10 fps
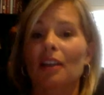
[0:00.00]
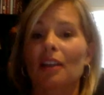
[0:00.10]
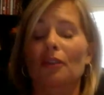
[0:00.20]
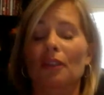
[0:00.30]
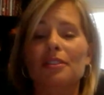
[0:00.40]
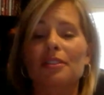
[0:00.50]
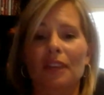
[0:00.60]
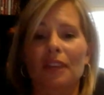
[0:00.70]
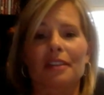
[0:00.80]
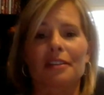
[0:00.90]
That's a
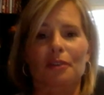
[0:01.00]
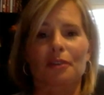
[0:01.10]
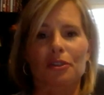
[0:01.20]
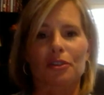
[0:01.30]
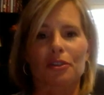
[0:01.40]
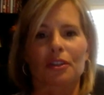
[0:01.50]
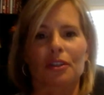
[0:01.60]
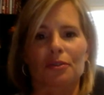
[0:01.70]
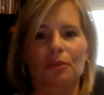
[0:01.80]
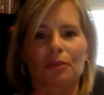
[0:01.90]
fantastic question
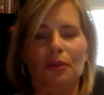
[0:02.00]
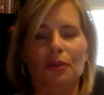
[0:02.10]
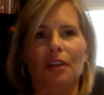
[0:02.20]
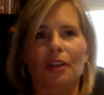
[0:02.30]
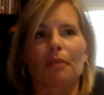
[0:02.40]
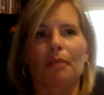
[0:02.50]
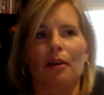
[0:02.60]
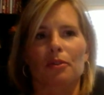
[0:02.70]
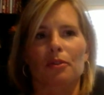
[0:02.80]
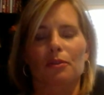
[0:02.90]
because when you think
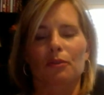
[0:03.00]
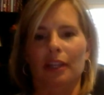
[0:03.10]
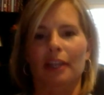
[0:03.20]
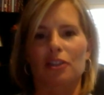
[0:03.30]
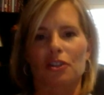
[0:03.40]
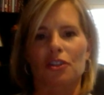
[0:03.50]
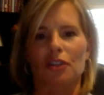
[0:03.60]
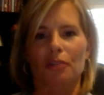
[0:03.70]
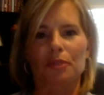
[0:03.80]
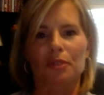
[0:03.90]
about
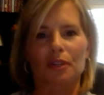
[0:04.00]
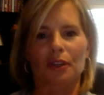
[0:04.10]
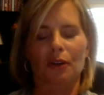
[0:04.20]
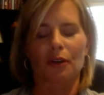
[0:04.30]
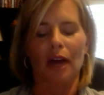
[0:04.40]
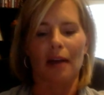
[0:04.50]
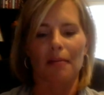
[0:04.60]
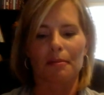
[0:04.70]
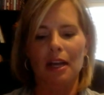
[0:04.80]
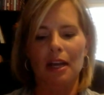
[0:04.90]
relationships,
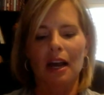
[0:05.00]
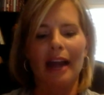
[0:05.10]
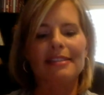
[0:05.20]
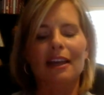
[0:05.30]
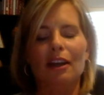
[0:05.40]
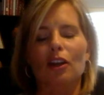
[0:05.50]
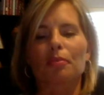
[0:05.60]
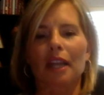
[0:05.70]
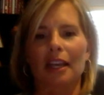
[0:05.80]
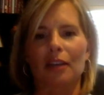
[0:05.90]
I sat on a
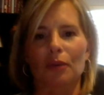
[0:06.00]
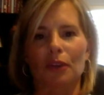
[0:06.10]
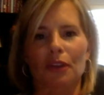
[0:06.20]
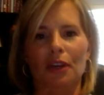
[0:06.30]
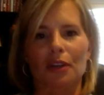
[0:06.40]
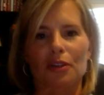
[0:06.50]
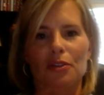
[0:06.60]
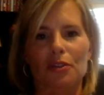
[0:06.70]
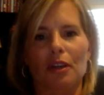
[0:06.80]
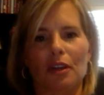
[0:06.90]
plane with
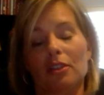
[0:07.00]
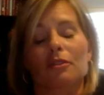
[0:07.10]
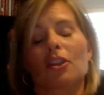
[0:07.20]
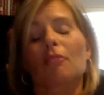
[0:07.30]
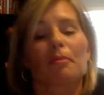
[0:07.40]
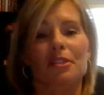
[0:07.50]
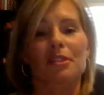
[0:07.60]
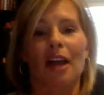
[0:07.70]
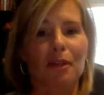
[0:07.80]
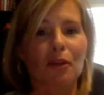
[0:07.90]
a gentleman
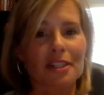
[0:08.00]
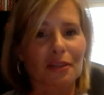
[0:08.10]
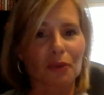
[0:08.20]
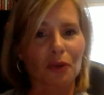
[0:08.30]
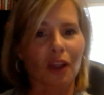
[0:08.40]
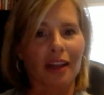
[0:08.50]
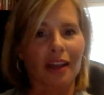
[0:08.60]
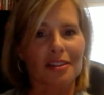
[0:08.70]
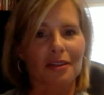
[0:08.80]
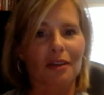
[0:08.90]
beside me who I didn't
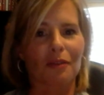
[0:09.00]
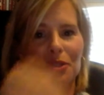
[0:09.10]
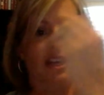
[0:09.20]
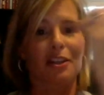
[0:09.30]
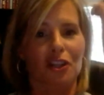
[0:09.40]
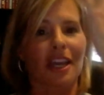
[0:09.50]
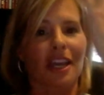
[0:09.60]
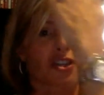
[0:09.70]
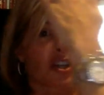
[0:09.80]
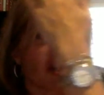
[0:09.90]
realize was in
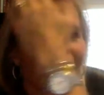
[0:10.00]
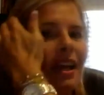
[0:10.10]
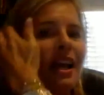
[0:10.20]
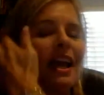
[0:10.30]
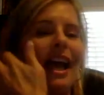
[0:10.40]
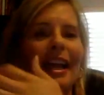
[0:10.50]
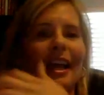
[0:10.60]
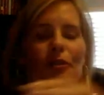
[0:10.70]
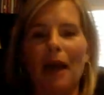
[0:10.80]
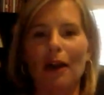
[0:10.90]
education, and I
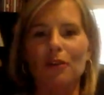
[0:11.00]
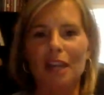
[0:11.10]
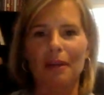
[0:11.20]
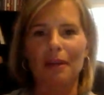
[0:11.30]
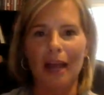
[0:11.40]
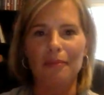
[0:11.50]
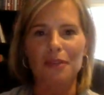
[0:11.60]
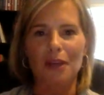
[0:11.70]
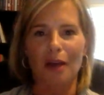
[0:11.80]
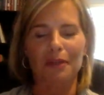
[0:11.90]
was powering down my
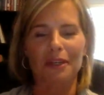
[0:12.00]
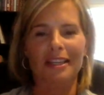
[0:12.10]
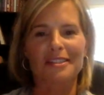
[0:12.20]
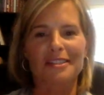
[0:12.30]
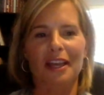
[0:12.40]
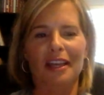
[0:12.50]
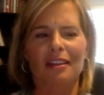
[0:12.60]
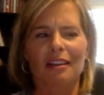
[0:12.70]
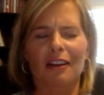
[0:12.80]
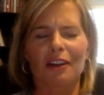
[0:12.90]
laptop, and he said,
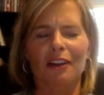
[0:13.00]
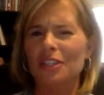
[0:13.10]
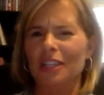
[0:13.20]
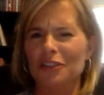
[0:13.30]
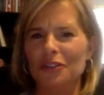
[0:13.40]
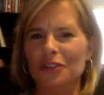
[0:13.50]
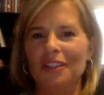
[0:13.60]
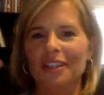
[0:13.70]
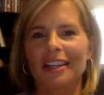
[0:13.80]
"Are you a teacher?"